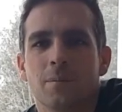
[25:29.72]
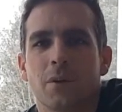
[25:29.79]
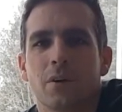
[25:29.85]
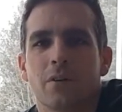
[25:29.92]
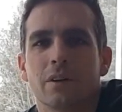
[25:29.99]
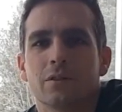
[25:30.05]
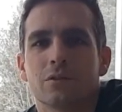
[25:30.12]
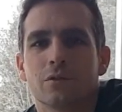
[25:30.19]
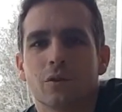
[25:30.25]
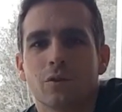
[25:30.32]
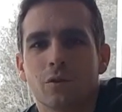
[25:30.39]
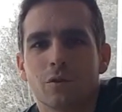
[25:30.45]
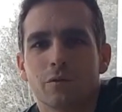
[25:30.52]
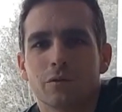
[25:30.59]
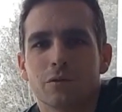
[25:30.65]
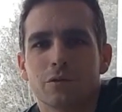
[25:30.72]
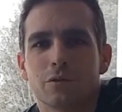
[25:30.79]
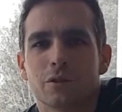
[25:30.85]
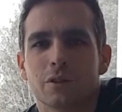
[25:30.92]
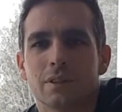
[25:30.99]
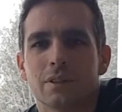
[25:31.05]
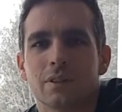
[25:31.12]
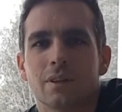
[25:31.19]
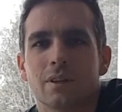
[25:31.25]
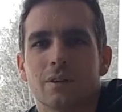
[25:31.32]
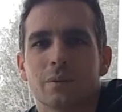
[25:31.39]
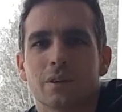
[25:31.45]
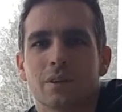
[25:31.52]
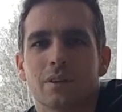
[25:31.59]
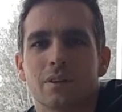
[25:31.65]
All right, so don't overdo it uh,
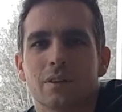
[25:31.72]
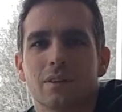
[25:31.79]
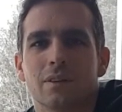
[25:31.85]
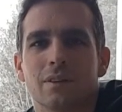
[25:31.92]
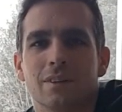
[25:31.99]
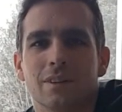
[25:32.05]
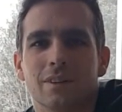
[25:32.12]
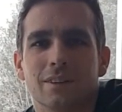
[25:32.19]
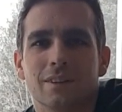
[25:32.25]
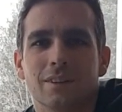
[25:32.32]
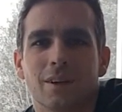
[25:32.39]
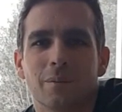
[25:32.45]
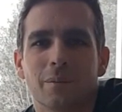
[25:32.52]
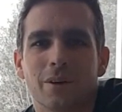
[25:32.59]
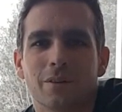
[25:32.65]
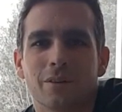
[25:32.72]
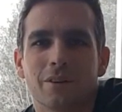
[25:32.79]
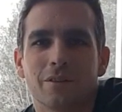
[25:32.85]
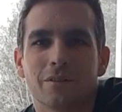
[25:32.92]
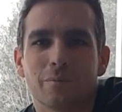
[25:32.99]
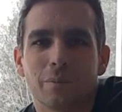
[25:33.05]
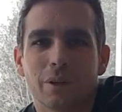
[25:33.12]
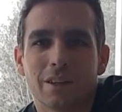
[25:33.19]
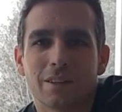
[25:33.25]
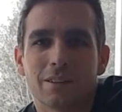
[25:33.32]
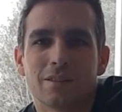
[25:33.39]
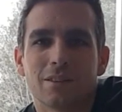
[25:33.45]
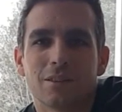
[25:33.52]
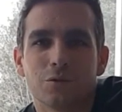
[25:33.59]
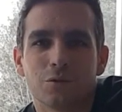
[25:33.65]
with the amount of
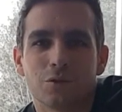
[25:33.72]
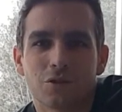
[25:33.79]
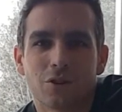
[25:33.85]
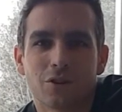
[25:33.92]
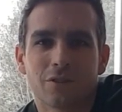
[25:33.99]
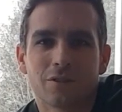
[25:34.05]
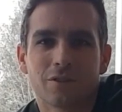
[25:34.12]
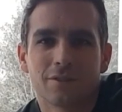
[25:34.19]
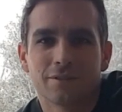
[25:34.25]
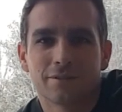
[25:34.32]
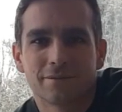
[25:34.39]
plants that you start.